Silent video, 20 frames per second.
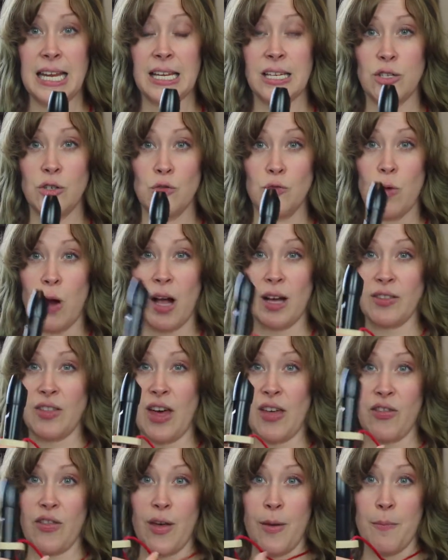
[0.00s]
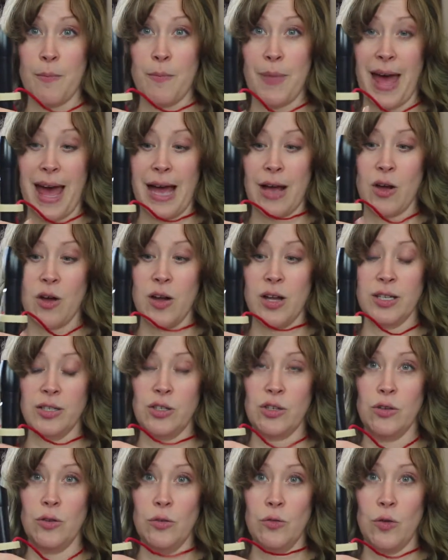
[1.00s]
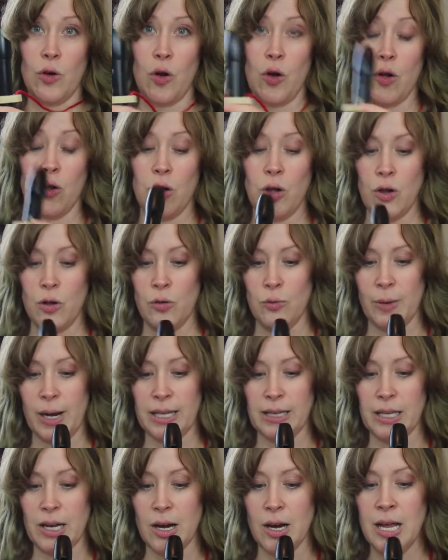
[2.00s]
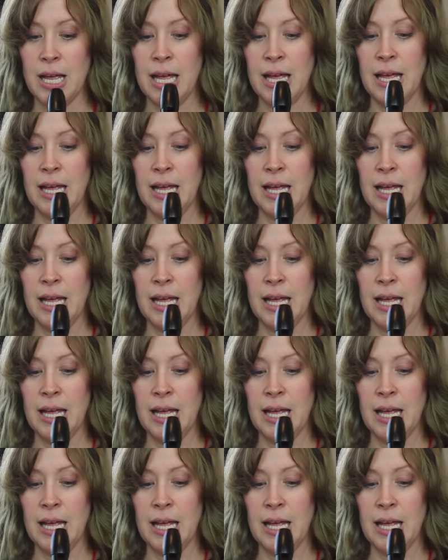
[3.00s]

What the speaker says: as you rock that thumb back onto the whole hole right there.